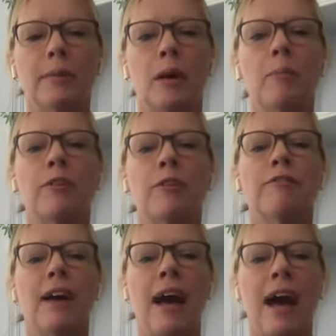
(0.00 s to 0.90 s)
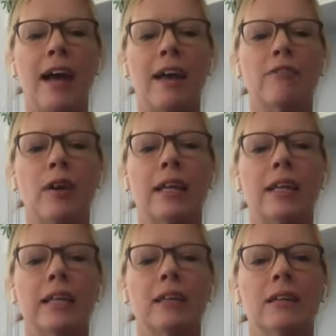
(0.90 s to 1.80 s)
Number 5 right
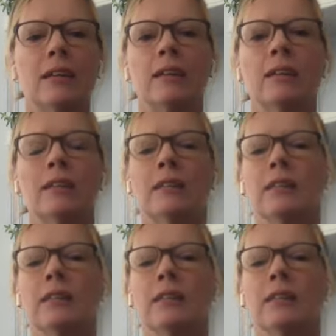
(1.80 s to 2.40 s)
here.